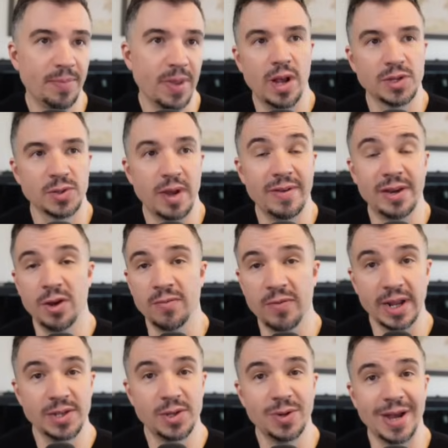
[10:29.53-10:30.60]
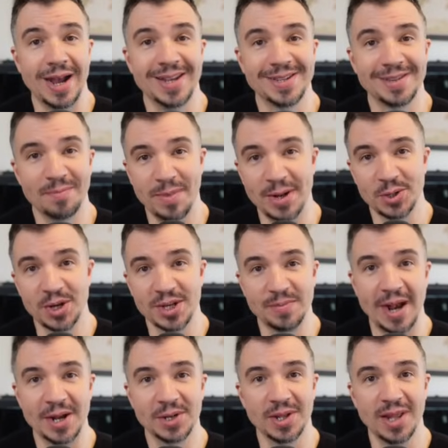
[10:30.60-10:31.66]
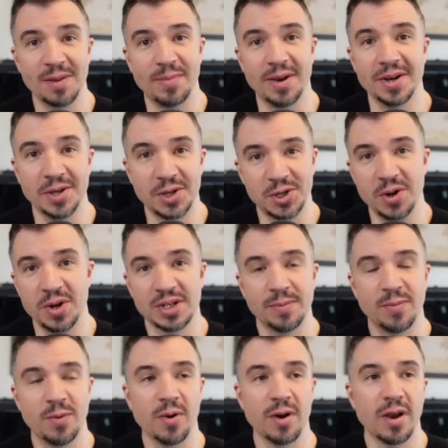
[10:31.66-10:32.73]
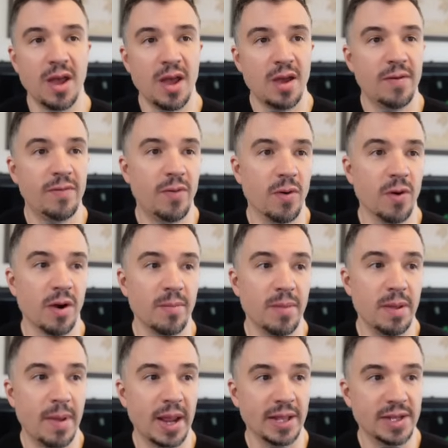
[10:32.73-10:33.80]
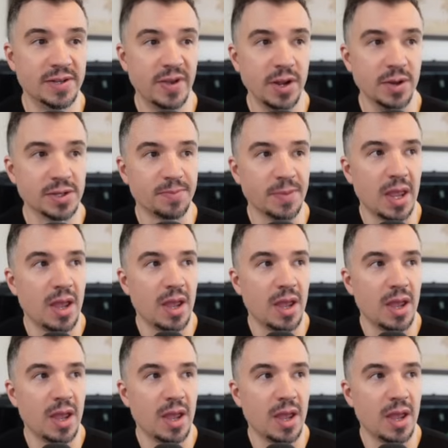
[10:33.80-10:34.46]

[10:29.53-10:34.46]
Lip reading: We also have, and don't forget too, guys, be sure to smash the like button, show your support for me making these videos.